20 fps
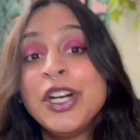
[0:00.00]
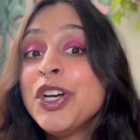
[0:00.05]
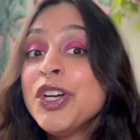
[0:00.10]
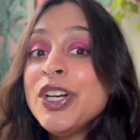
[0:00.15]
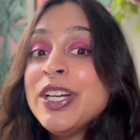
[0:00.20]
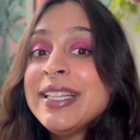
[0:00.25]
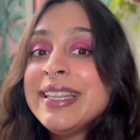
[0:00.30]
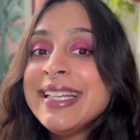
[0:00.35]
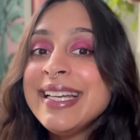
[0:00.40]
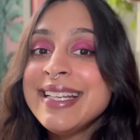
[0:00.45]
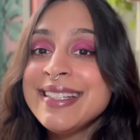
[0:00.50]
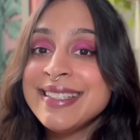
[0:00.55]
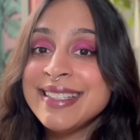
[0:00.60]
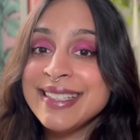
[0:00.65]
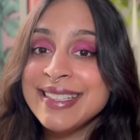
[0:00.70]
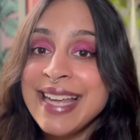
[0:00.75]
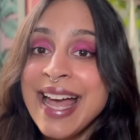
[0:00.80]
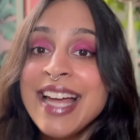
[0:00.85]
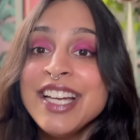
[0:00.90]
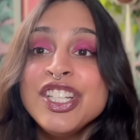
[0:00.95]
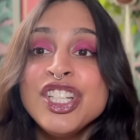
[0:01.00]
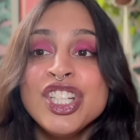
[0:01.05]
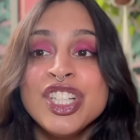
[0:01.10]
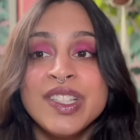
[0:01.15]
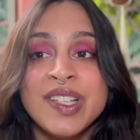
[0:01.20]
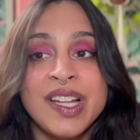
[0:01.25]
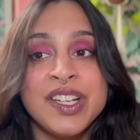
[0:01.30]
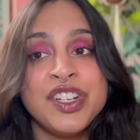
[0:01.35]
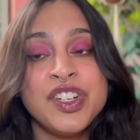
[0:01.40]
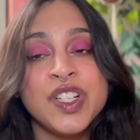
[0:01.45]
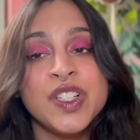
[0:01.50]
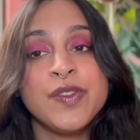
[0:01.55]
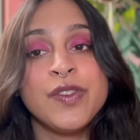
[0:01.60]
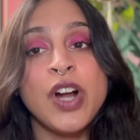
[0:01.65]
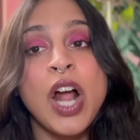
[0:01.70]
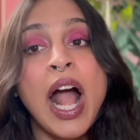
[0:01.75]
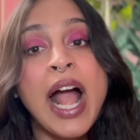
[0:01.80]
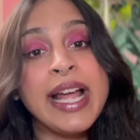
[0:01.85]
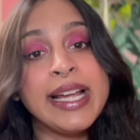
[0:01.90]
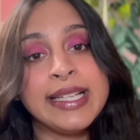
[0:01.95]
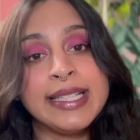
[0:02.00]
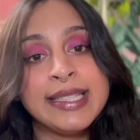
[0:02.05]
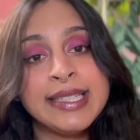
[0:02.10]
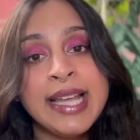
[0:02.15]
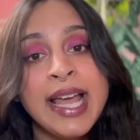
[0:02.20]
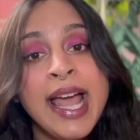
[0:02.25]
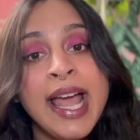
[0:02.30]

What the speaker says: currently as detention centers for ICE.